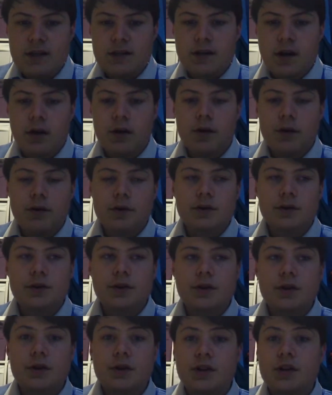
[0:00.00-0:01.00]

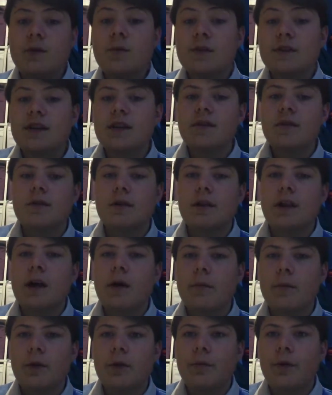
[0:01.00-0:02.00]
was in the
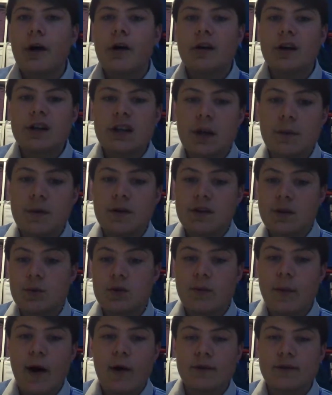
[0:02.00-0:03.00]
Lipari ship, and she was
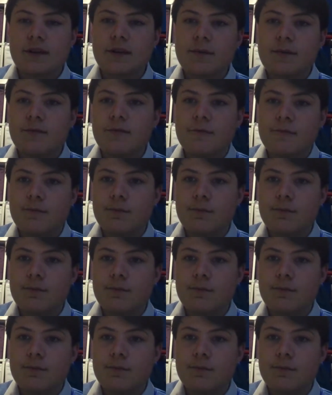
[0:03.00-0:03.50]
about to